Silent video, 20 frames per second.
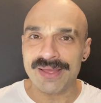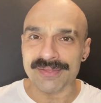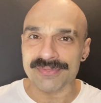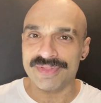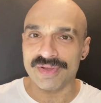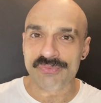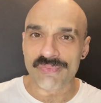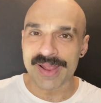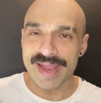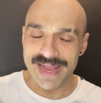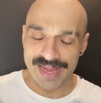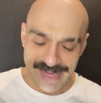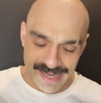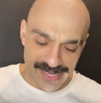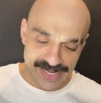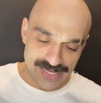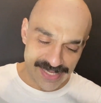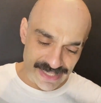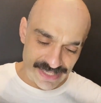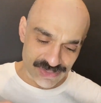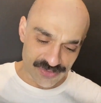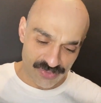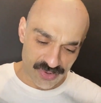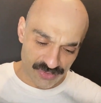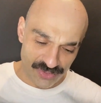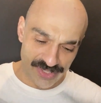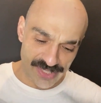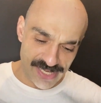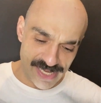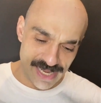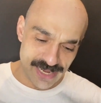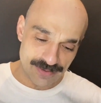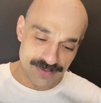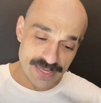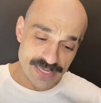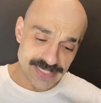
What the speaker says: the way he wrote it here.